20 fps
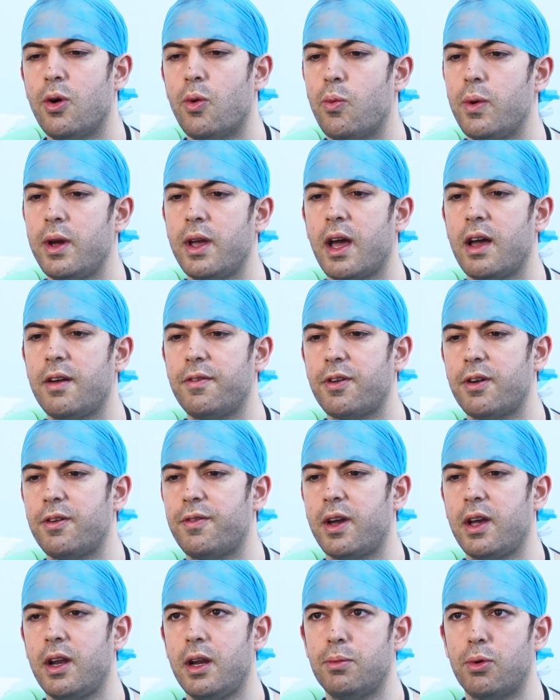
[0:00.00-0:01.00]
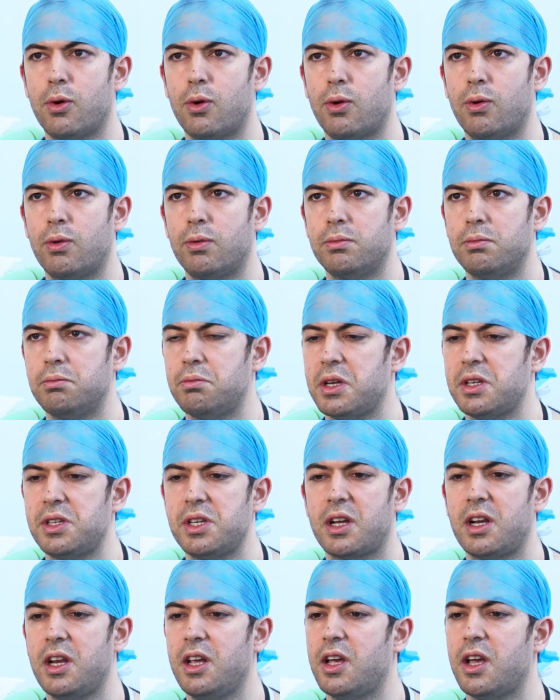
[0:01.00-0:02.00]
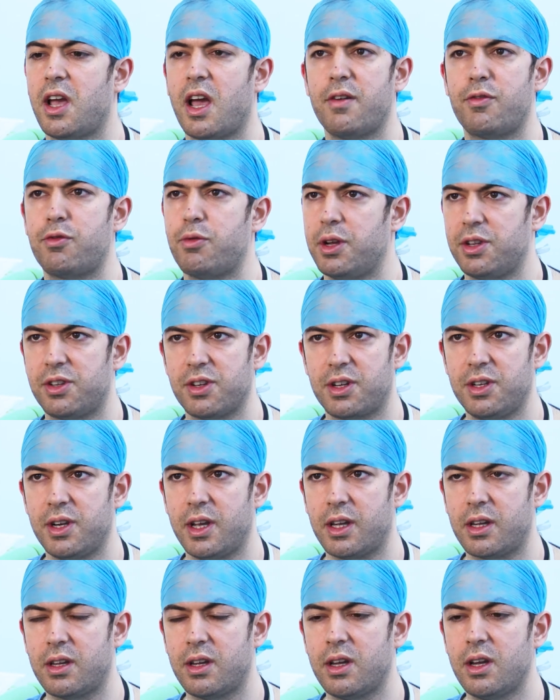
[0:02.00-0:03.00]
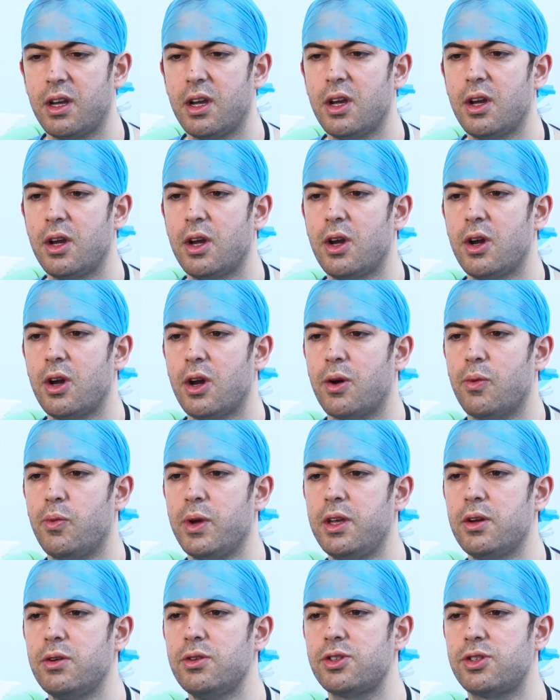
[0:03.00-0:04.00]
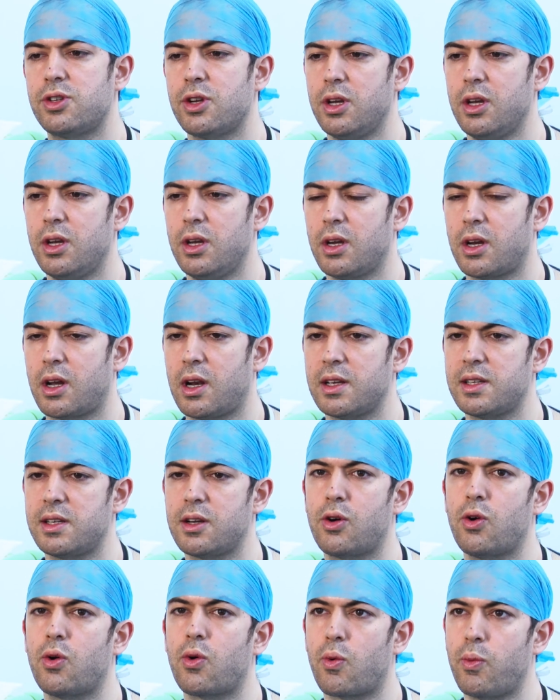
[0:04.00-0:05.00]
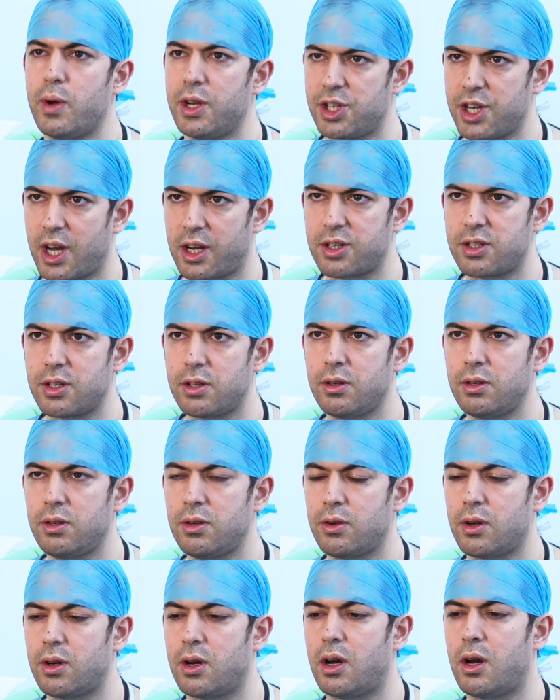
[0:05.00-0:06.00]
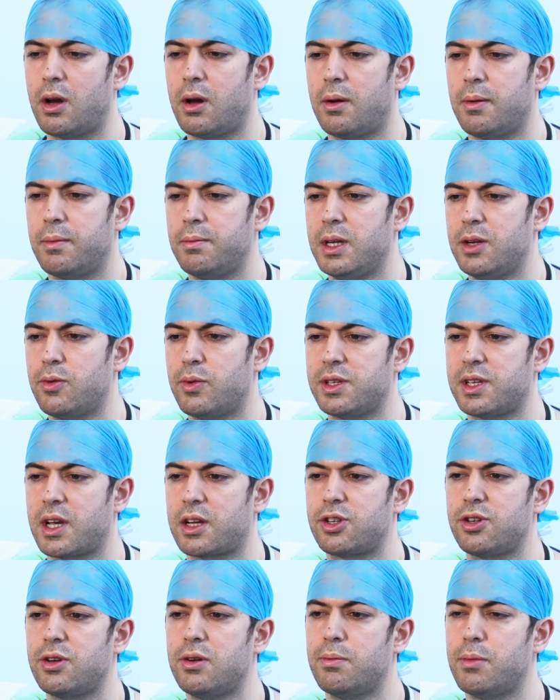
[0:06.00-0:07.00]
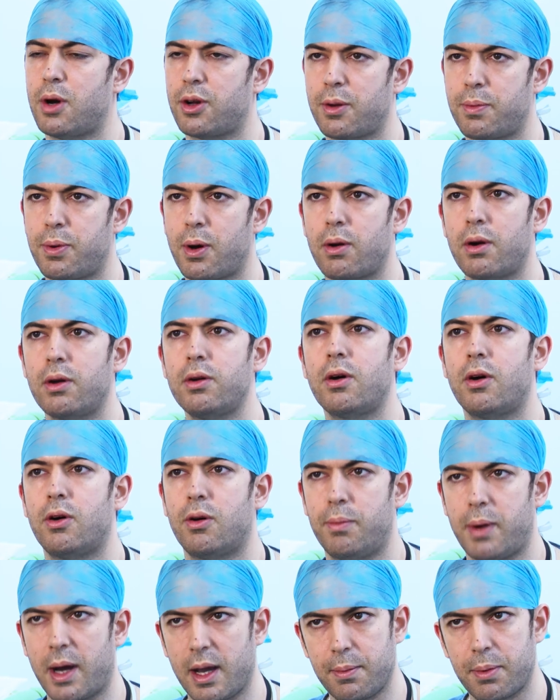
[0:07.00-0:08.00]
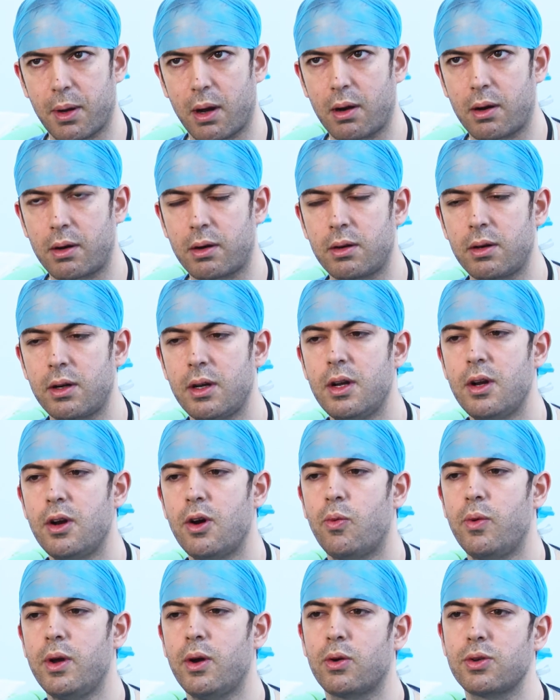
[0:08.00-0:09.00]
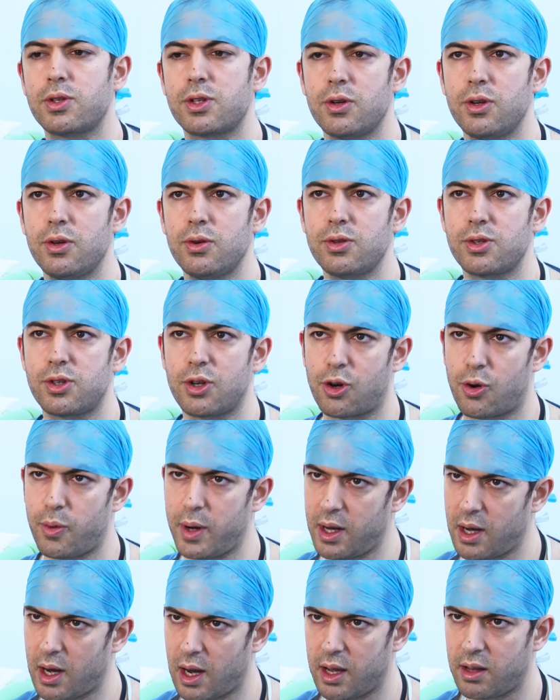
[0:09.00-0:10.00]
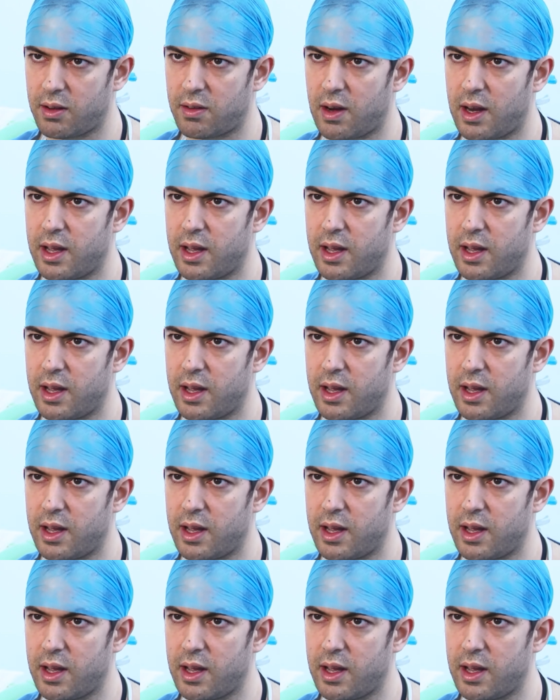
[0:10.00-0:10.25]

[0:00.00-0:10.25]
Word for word: we have available basically every technique. We use the classical resection, uh, mean resection monopolar or bipolar. We also use the green light